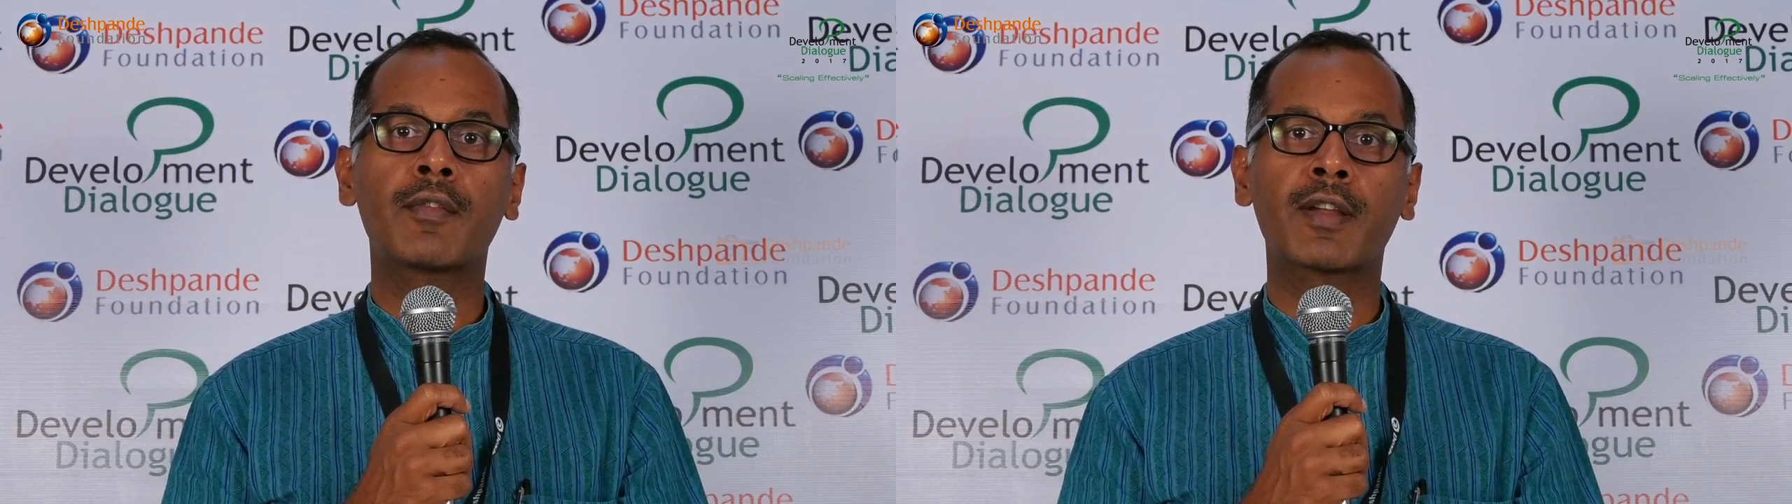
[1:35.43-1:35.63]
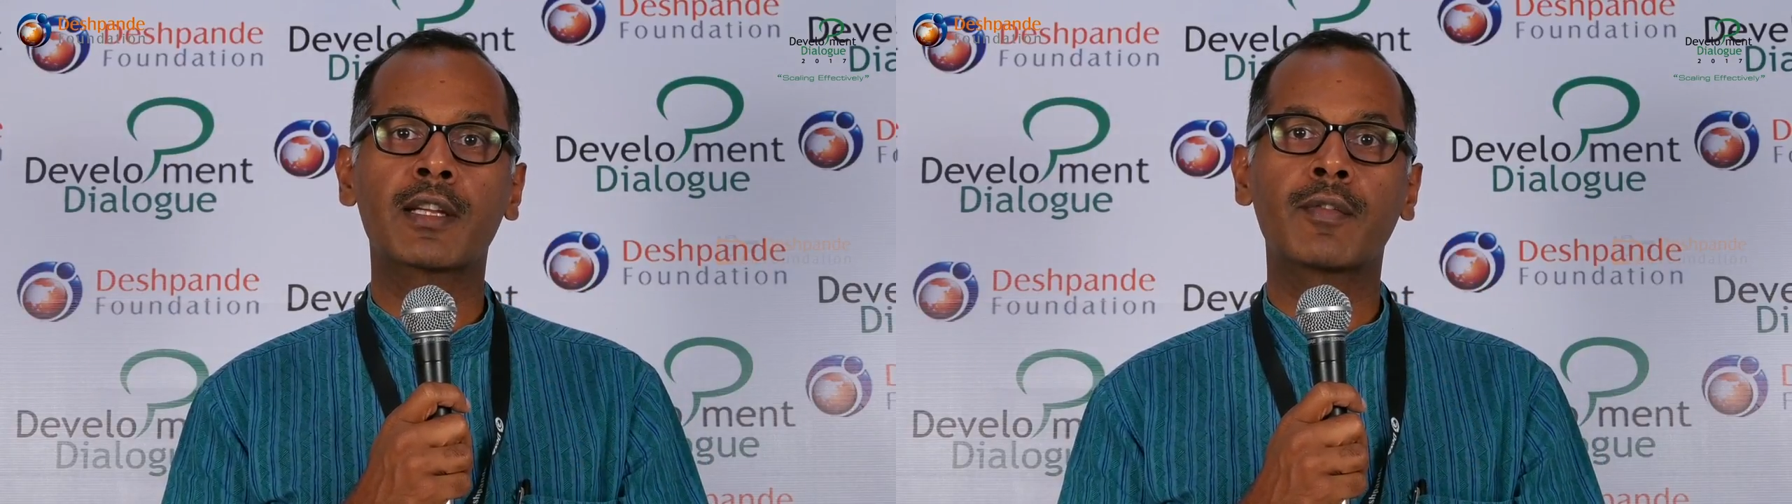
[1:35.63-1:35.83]

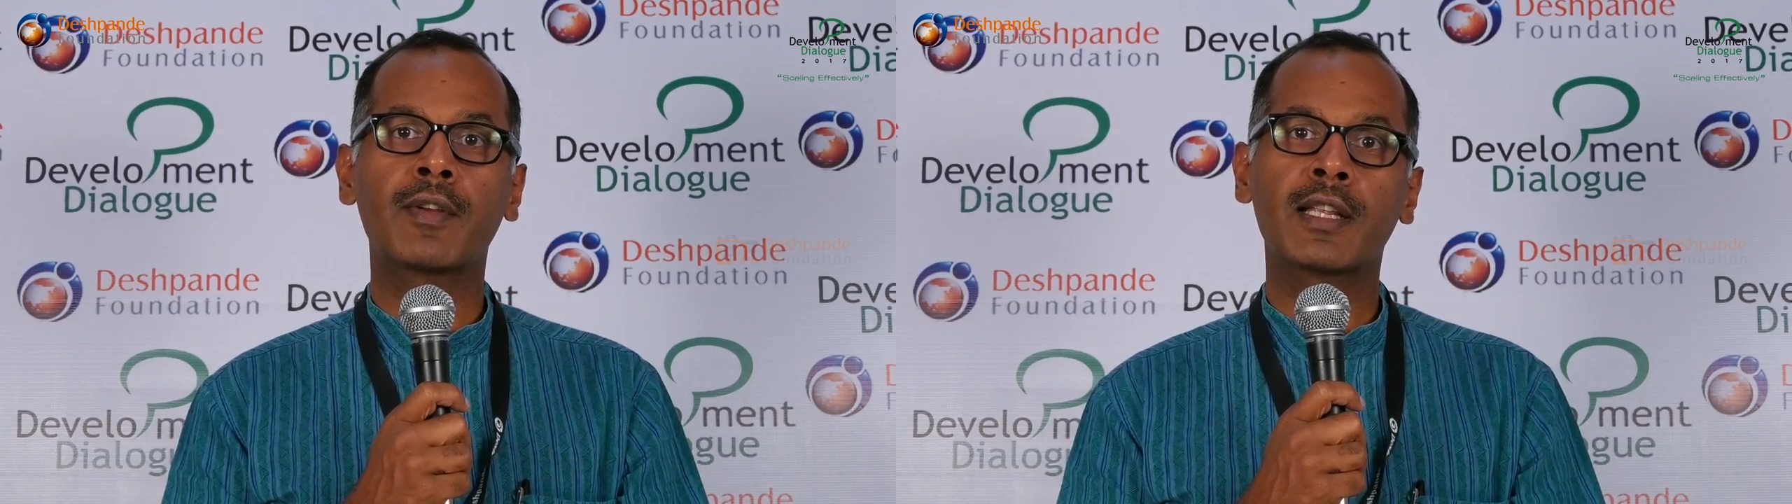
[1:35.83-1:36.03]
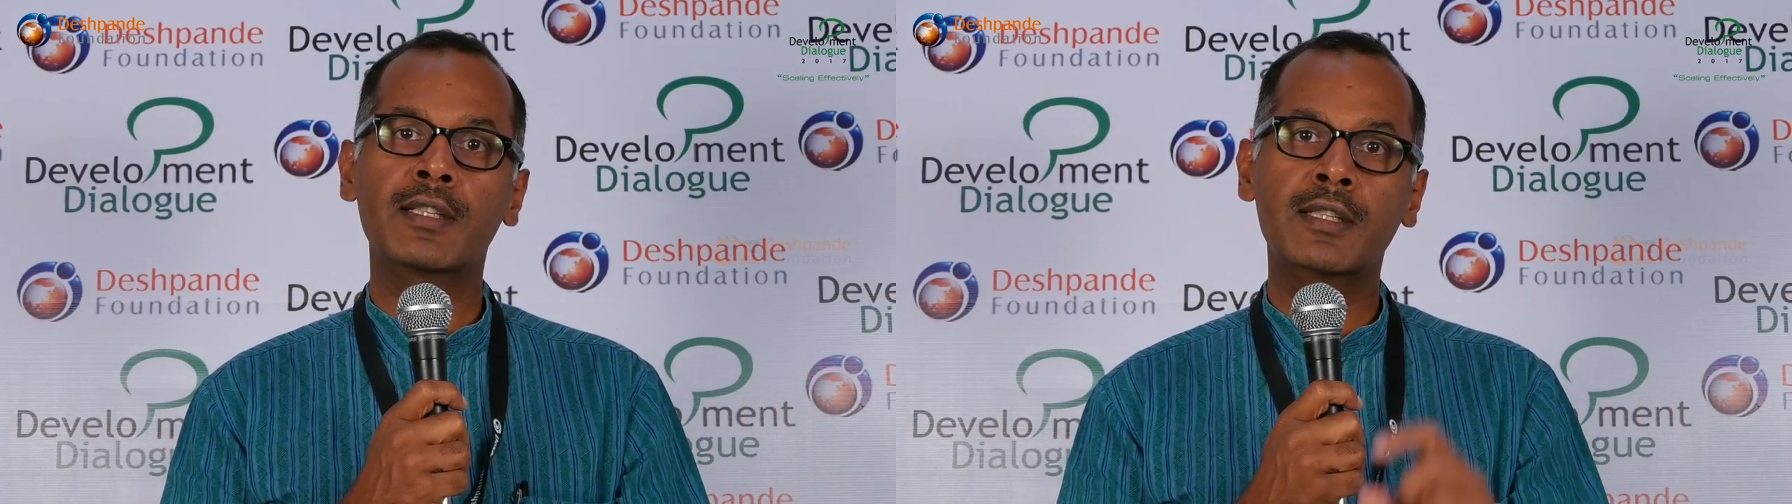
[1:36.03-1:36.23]

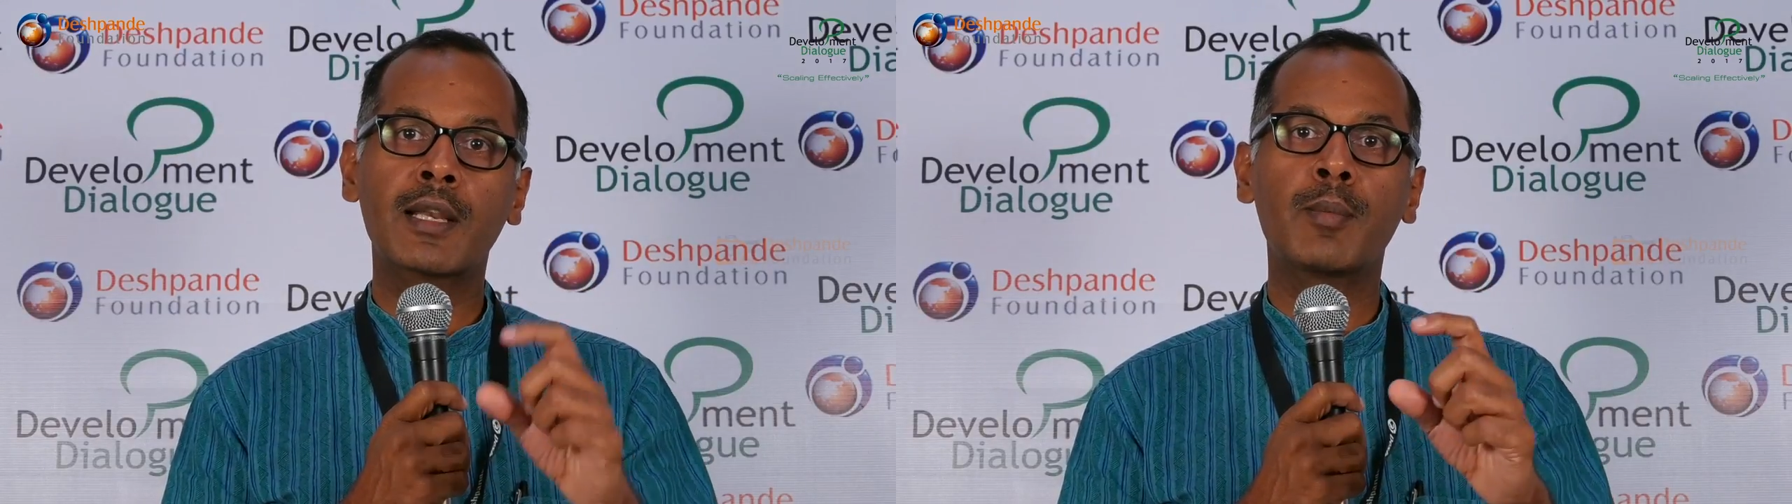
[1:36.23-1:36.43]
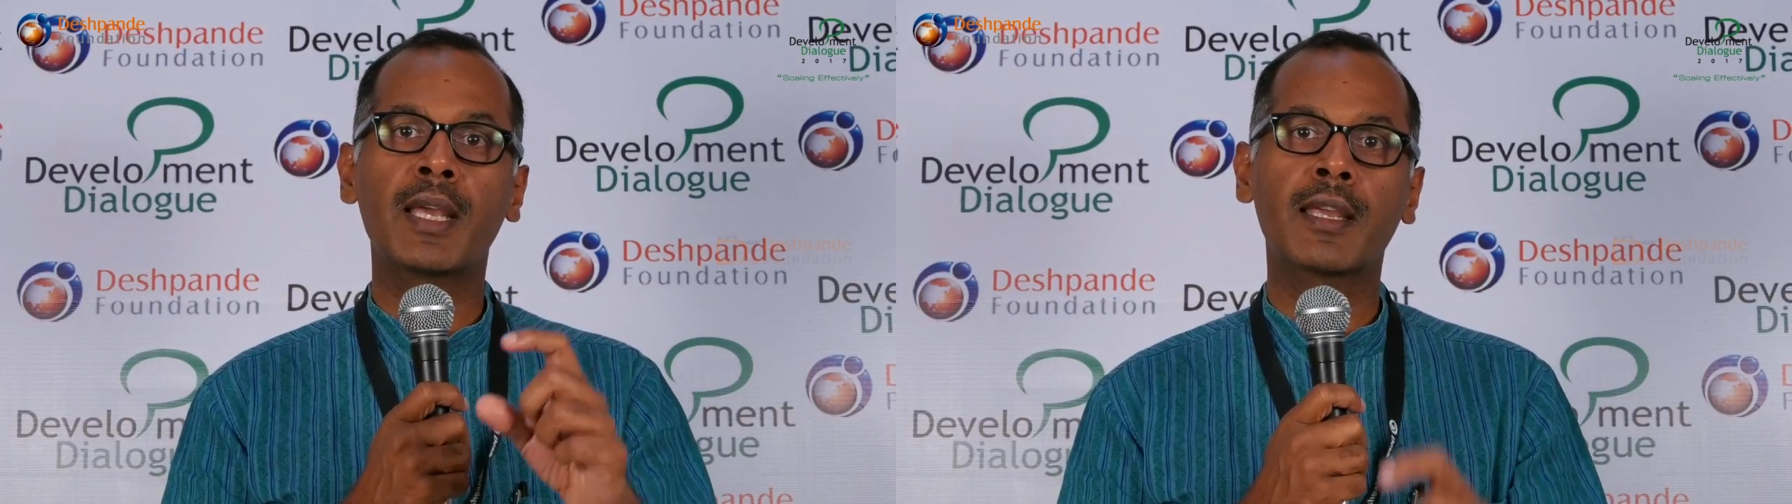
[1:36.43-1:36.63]
effectively and
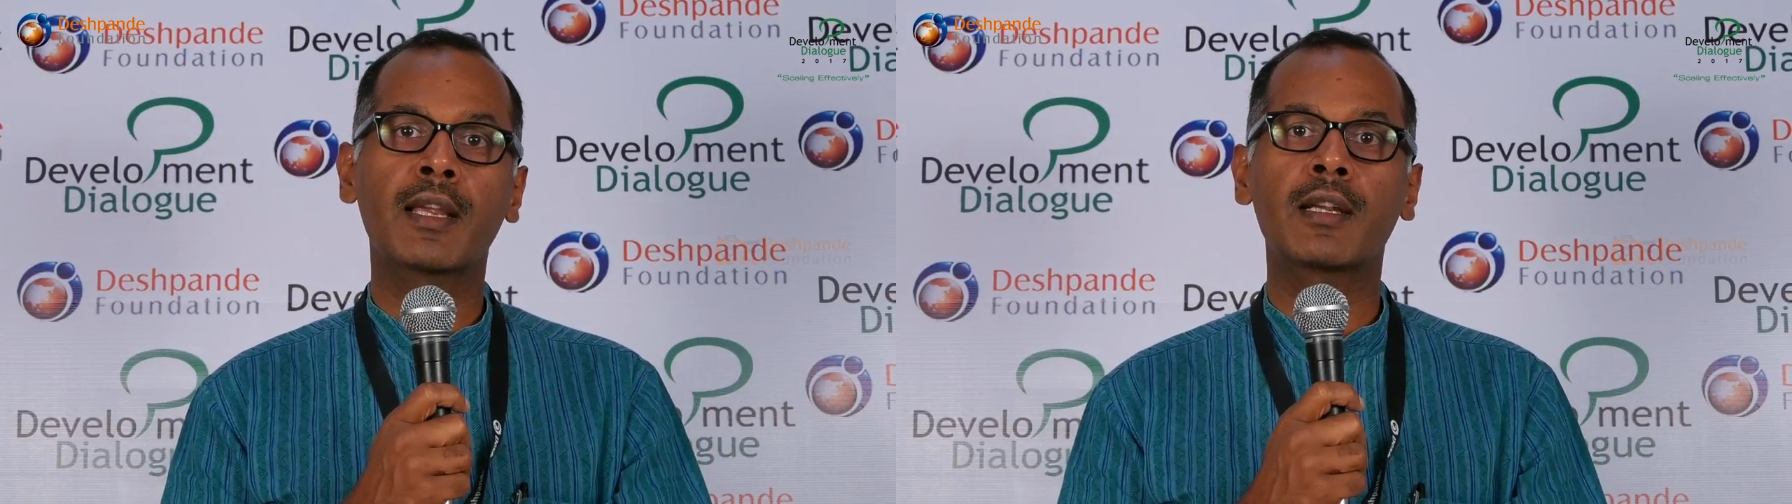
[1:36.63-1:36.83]
still making